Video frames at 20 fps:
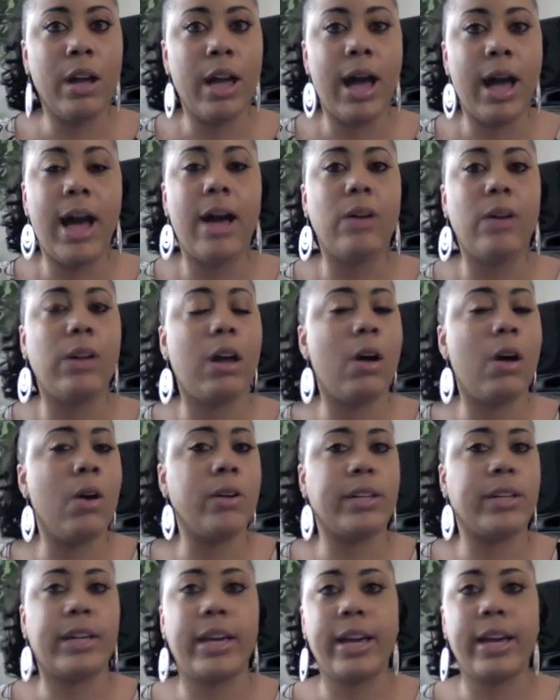how
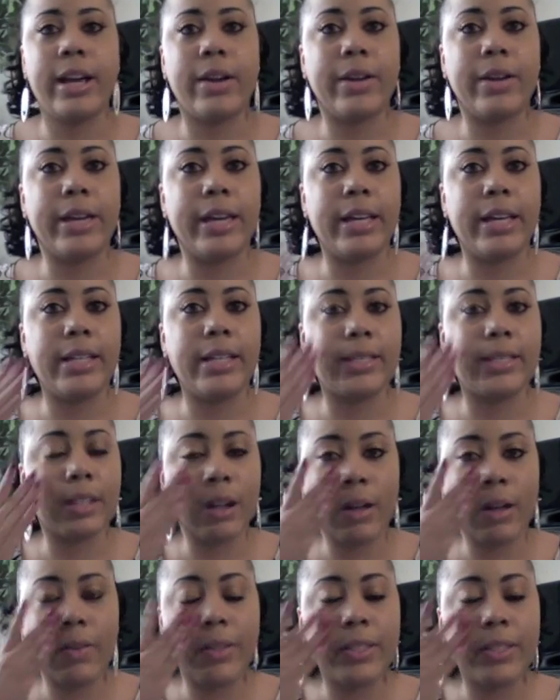long your hair is, and
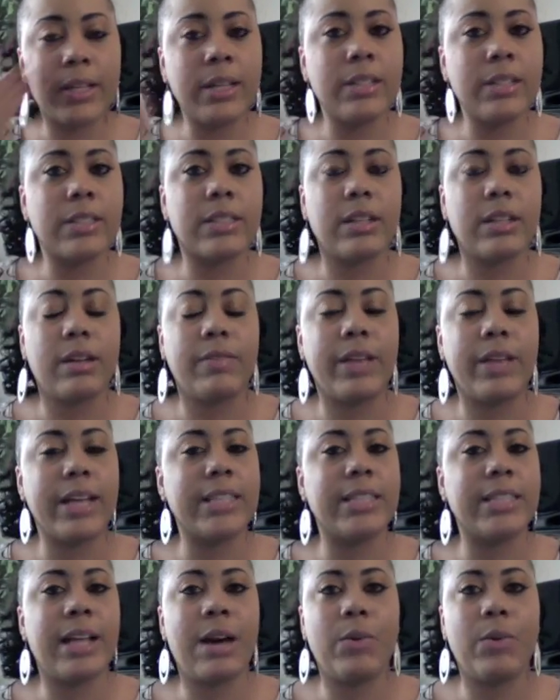all this other stuff.
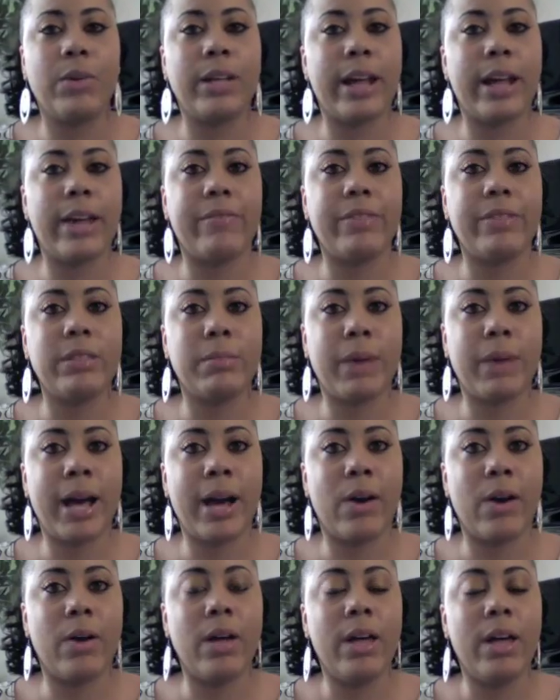That's not what life is
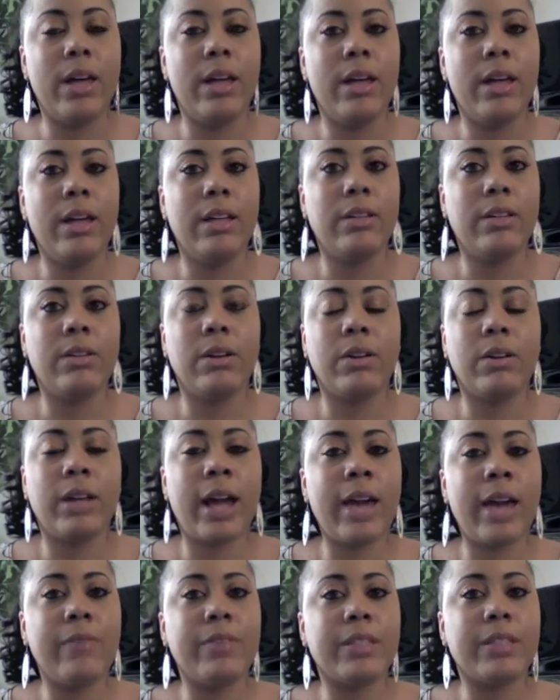about. You know,
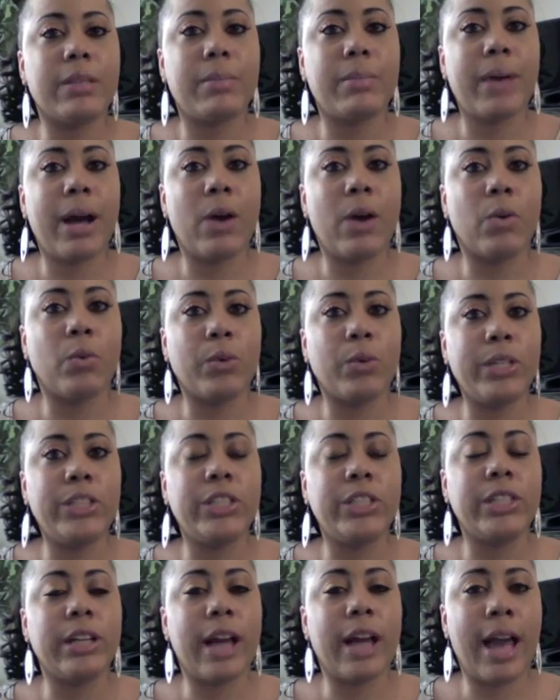life is about
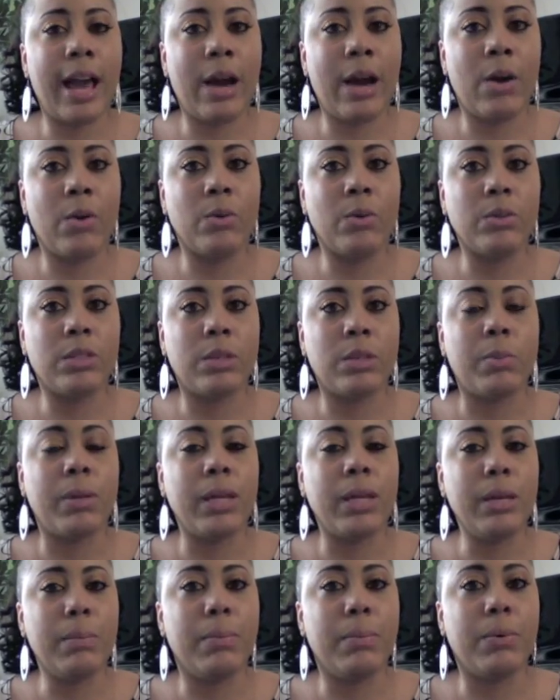reaching out to
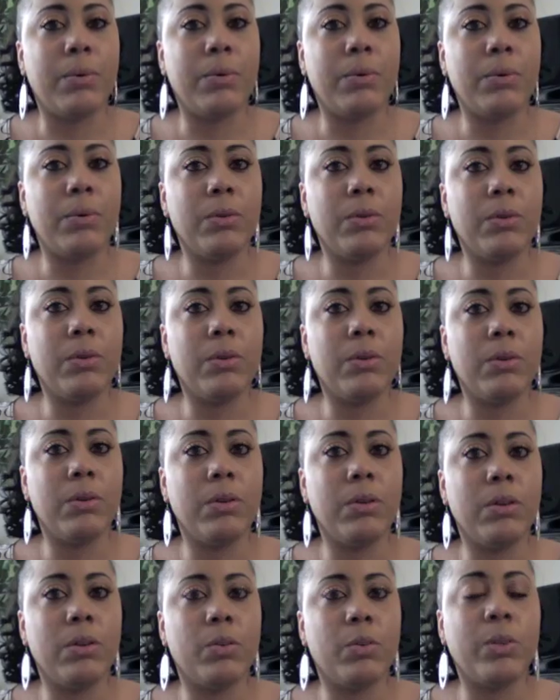people,
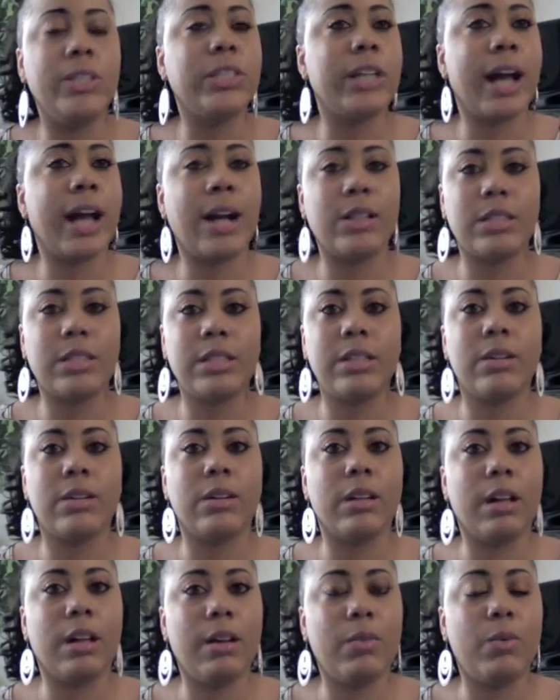reaching out to your
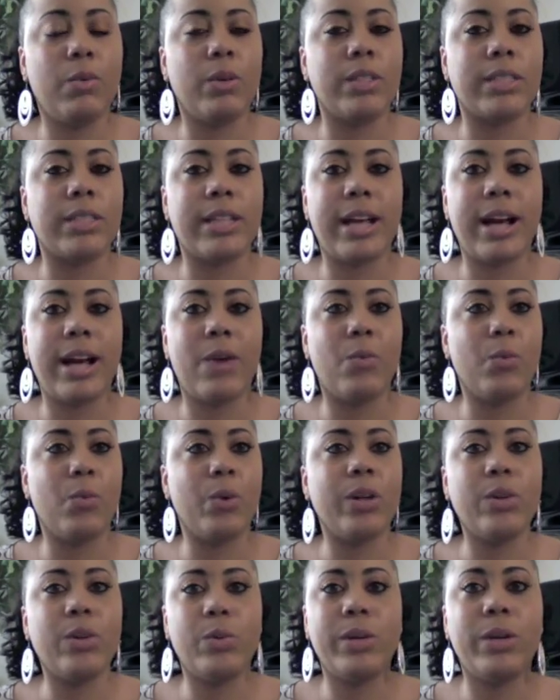loved ones.
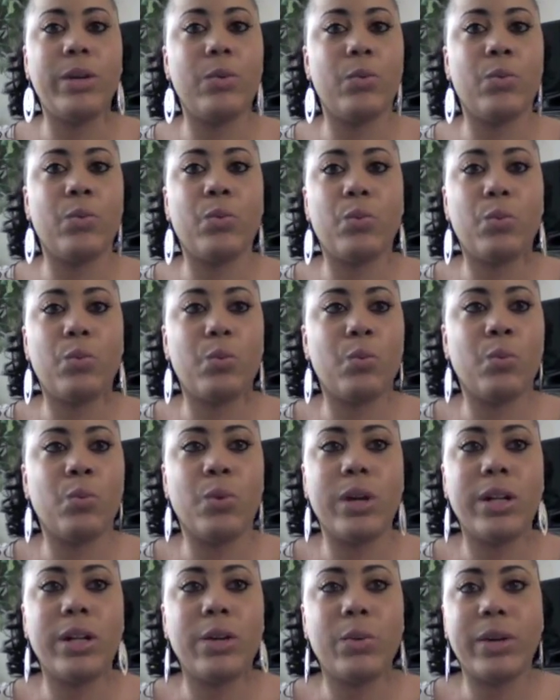What are
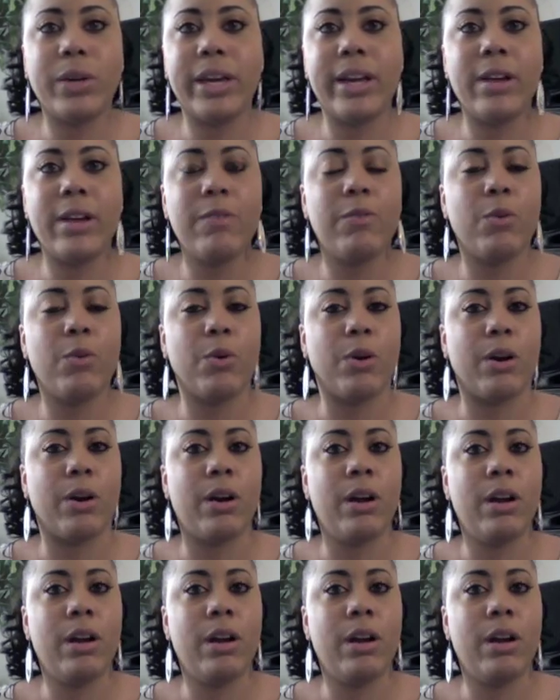we here for?